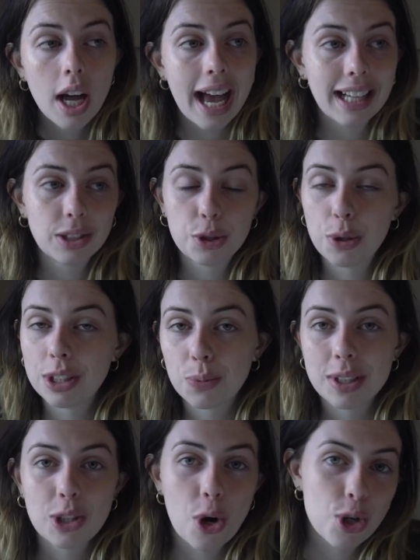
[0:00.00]
as soon as
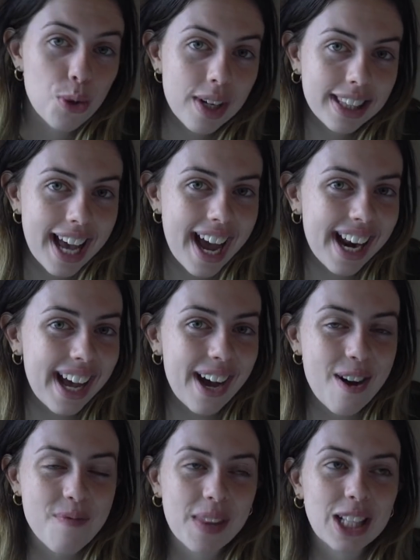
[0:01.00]
we start doing that.
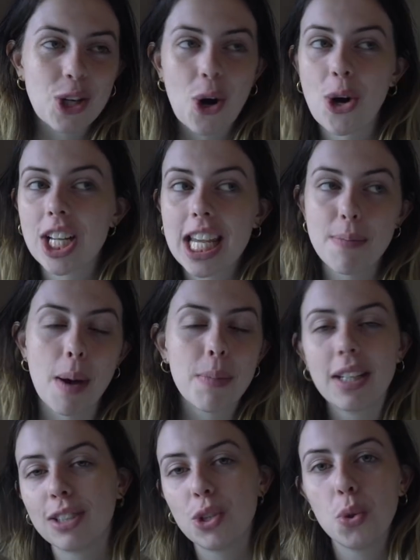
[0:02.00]
It's hard to keep up
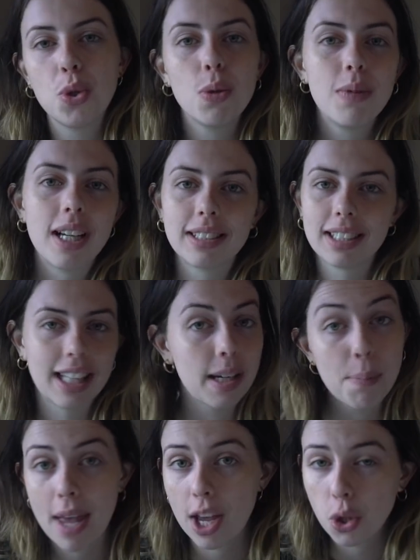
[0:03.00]
because YouTube doesn't
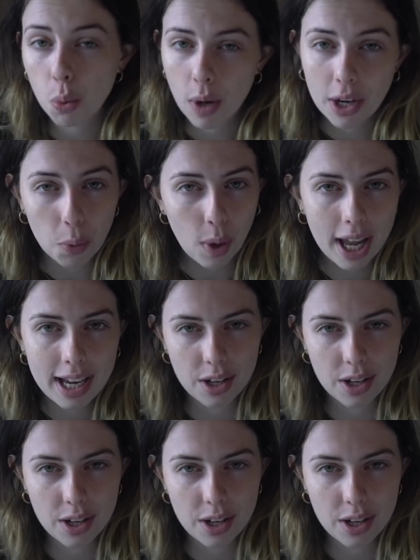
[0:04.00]
like pay you right away,